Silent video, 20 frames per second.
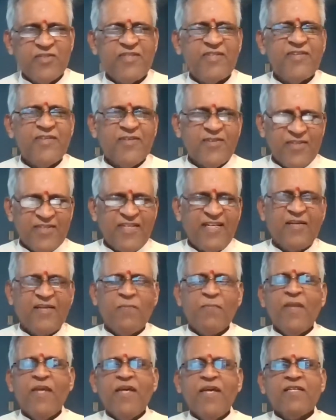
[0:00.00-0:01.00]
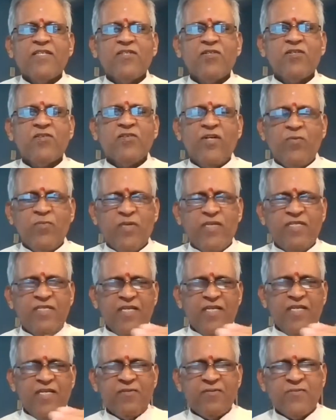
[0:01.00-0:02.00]
Yeah. So Abhayji
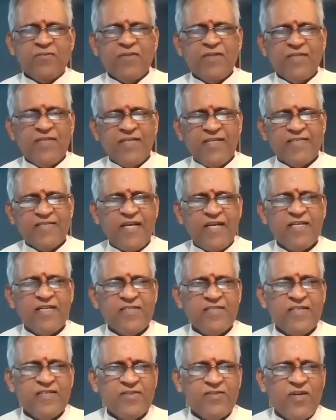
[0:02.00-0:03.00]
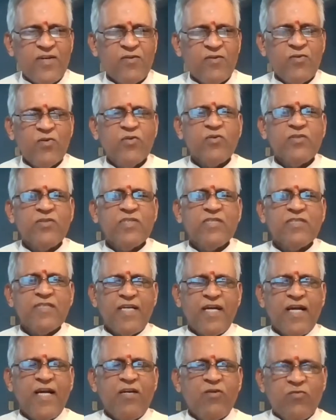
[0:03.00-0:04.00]
has answered. So I want to just
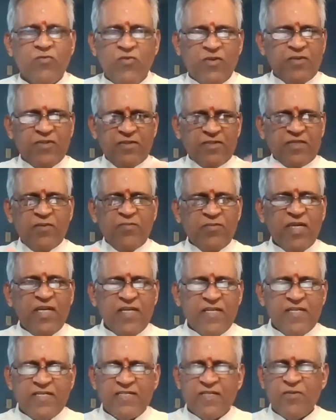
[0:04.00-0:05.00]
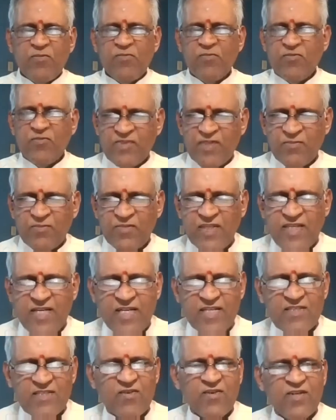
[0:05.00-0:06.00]
add something he
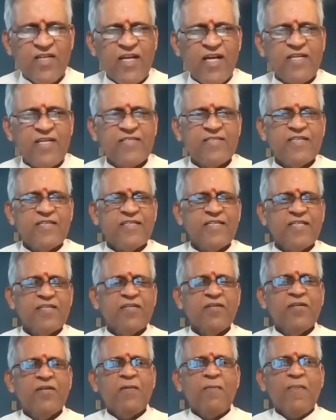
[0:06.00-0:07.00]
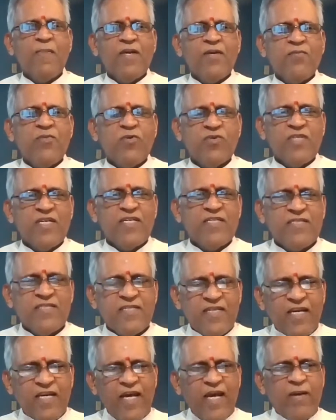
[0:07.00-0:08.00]
has already answered, that because there is a
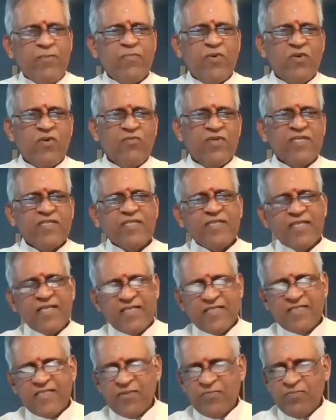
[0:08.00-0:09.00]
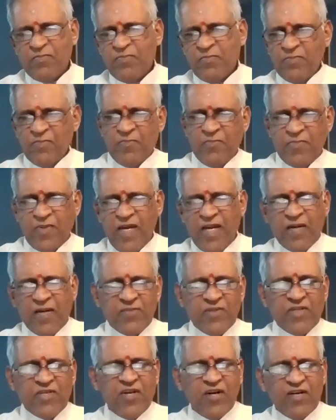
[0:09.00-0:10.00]
gap always, and there is a
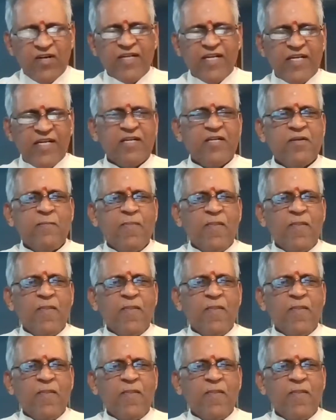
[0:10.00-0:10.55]
prarabdha content.